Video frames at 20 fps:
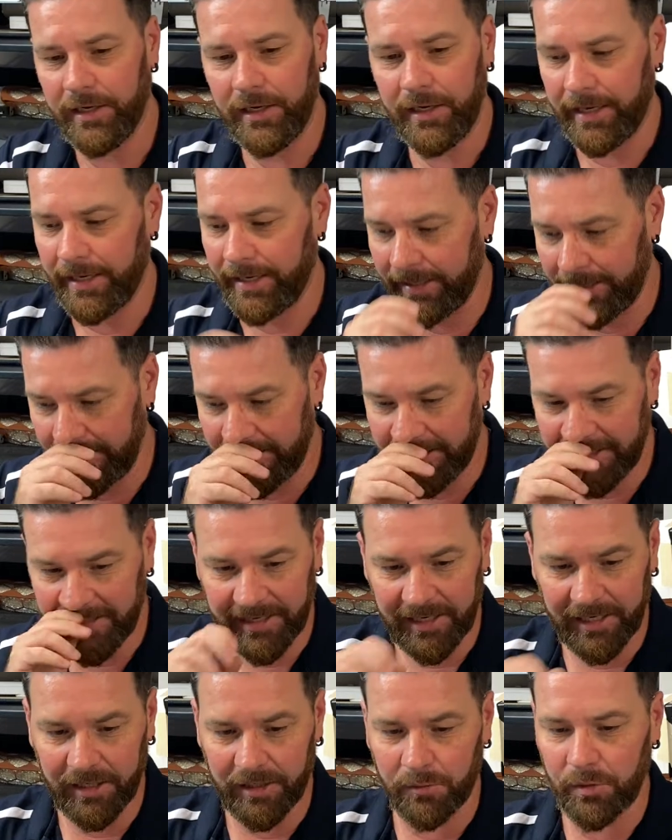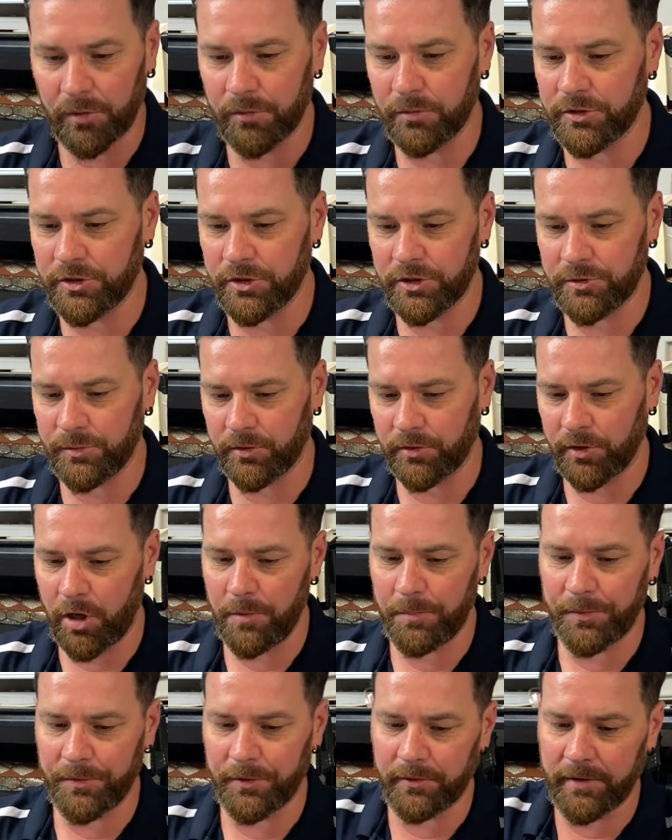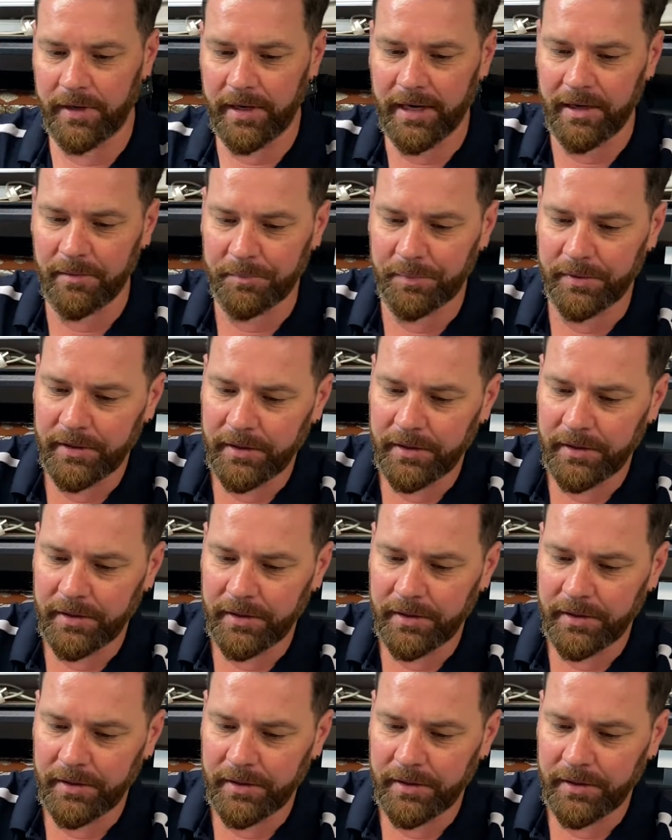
and what we'll do is we'll open her up